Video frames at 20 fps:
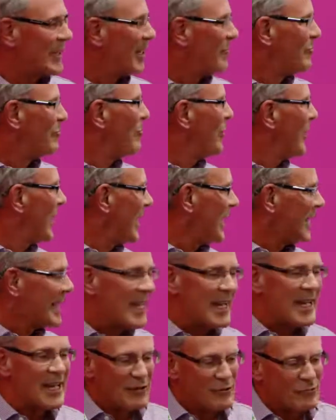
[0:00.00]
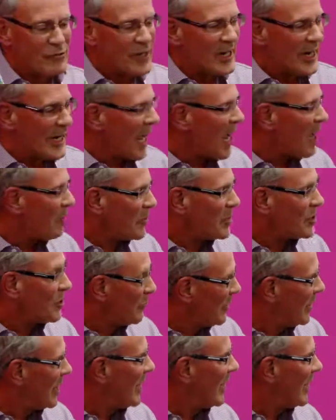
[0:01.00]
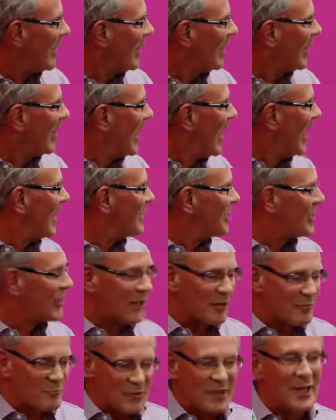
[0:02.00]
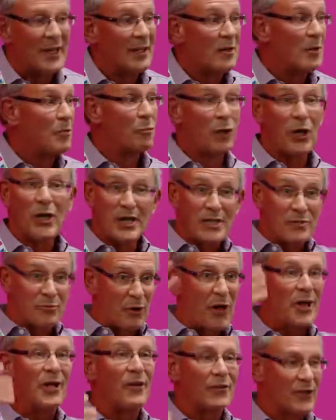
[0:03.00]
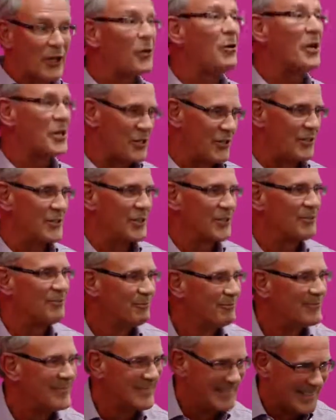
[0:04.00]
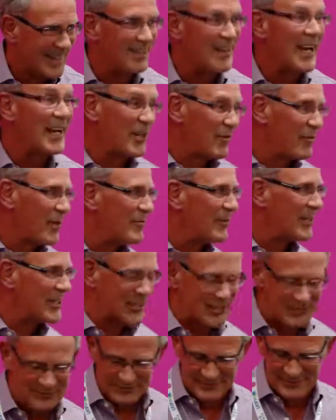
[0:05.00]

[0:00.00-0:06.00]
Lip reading: I'm really, really happy to be here, and please bring on the questions. Thank you very much.